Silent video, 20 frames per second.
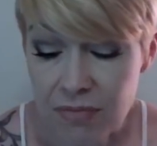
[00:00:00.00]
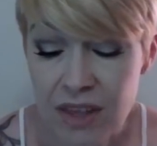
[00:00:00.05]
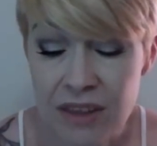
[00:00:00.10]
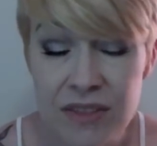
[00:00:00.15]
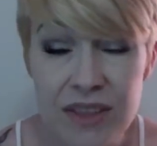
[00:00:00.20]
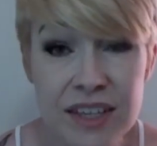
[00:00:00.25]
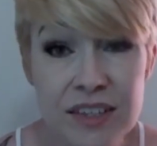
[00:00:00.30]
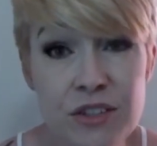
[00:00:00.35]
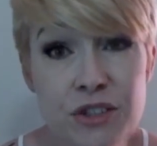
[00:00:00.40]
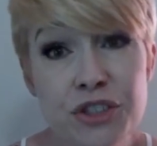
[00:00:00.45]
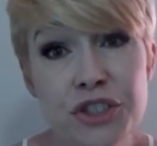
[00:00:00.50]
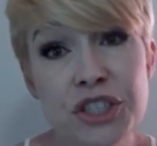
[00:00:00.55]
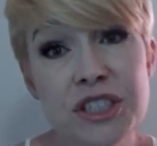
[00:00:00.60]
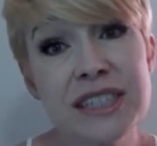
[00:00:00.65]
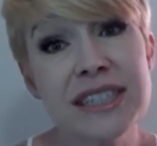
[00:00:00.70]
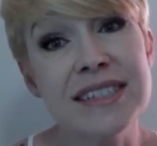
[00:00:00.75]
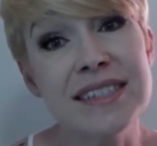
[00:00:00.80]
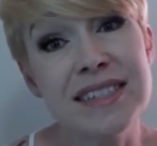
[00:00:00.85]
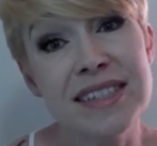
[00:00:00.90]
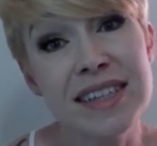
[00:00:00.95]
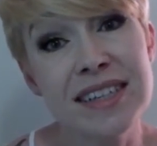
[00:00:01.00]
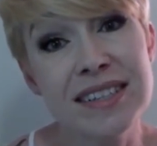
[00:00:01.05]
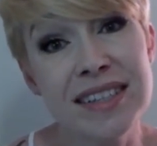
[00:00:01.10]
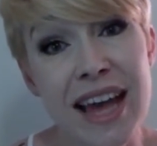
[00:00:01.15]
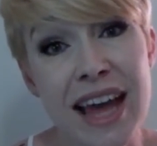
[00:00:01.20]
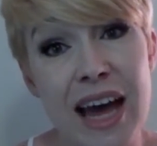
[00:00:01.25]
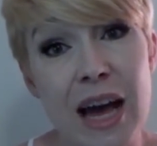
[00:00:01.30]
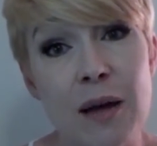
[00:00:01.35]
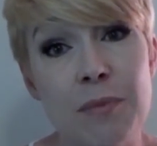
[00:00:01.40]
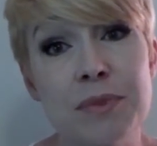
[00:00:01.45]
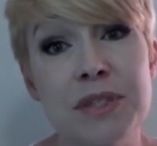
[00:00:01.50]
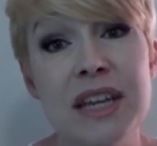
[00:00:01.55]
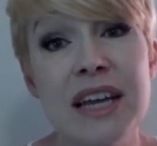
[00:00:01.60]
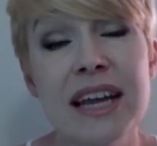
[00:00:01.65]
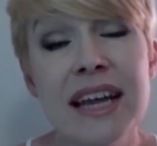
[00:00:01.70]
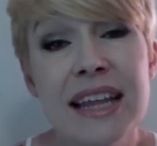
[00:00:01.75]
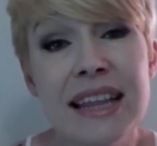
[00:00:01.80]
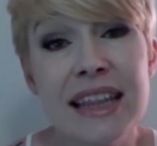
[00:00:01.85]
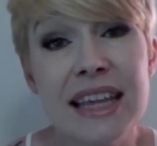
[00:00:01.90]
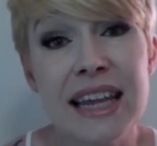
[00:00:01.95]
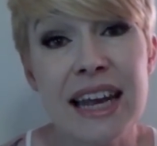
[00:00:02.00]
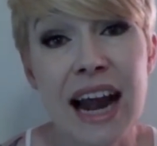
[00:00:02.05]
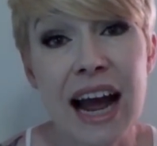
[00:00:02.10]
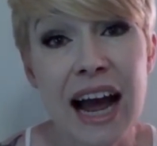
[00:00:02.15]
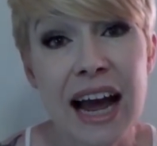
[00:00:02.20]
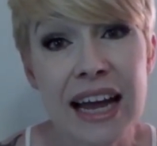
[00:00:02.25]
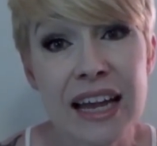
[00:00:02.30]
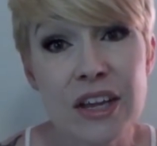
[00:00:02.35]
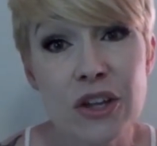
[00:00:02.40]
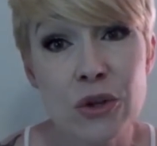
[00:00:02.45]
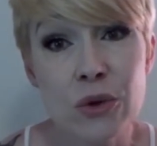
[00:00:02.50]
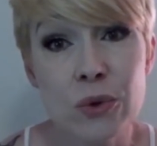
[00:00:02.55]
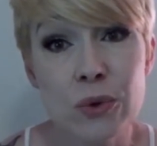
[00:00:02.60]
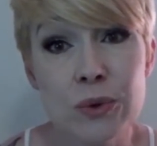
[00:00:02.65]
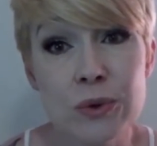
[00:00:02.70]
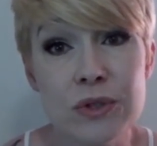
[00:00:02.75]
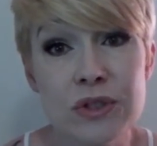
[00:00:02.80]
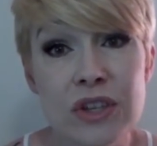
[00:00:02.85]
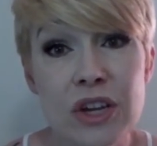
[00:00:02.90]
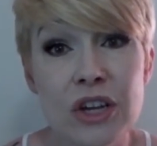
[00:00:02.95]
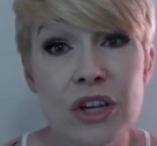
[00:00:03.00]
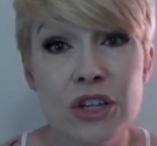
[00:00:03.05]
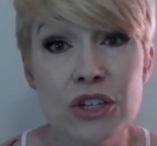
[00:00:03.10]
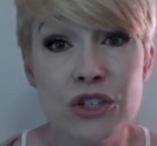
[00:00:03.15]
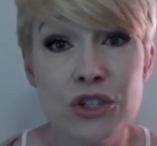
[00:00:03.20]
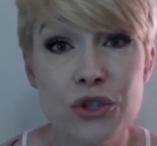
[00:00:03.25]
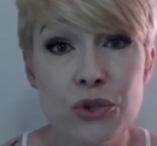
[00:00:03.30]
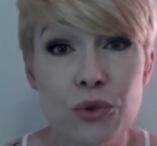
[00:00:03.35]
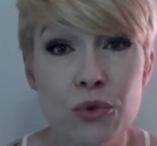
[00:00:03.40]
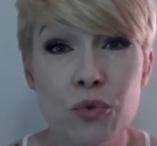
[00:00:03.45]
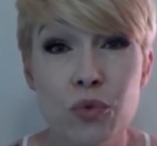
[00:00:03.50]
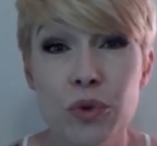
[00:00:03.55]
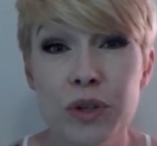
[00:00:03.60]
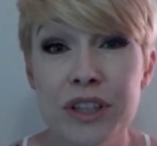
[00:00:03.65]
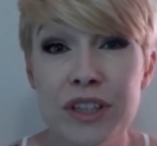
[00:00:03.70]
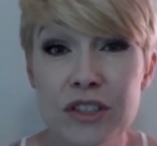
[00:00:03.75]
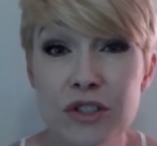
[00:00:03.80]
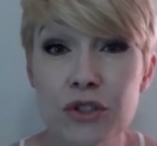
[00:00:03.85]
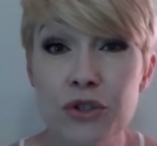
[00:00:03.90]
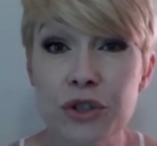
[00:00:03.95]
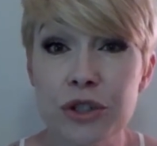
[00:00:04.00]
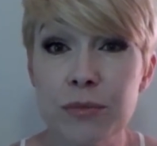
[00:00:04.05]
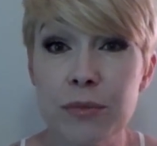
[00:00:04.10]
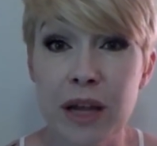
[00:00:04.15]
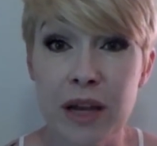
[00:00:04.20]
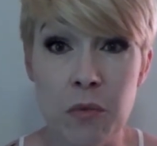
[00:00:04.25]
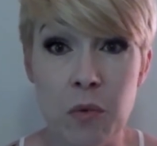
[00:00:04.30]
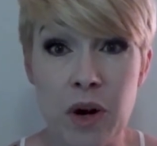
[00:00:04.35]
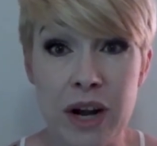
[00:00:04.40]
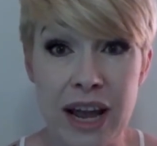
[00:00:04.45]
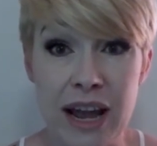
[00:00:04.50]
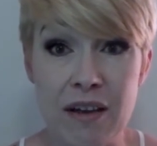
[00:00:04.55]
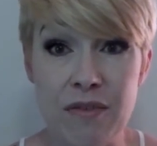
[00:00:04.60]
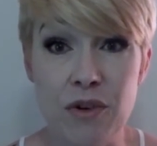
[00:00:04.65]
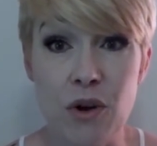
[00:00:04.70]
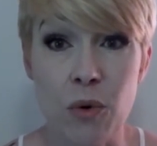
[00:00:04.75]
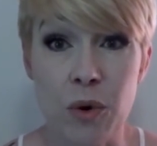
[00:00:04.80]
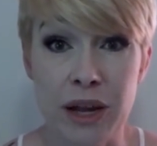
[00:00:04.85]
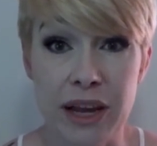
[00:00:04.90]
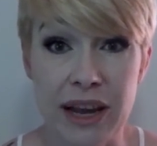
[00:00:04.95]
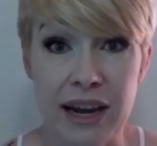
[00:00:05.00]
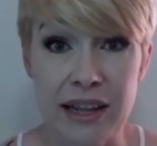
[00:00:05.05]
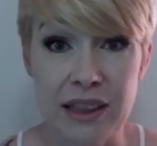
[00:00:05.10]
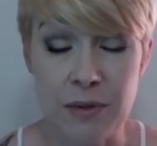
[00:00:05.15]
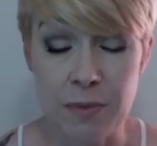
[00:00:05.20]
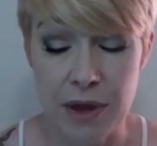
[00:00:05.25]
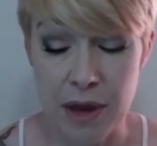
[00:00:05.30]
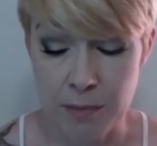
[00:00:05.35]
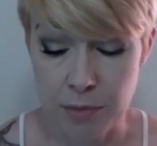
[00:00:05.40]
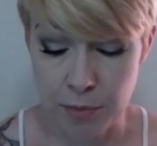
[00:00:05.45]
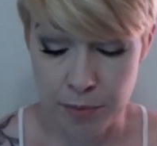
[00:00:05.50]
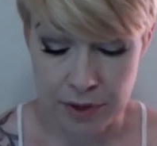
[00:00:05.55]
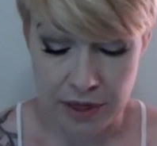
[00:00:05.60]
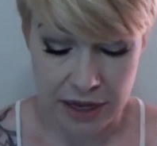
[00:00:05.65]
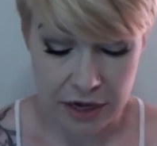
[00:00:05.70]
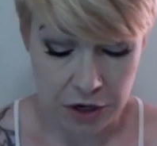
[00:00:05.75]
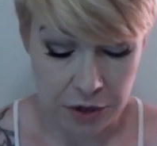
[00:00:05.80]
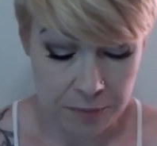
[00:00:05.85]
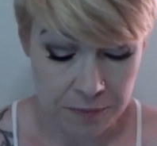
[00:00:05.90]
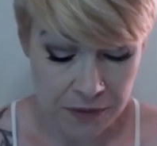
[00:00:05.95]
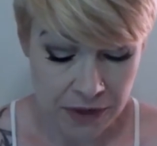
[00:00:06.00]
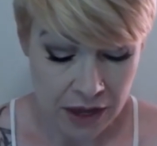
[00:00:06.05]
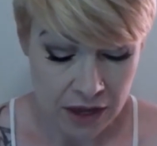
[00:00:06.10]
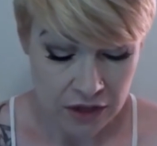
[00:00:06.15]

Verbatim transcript: These are just the 6 apps that I use to really streamline what I have going on in the paper planner.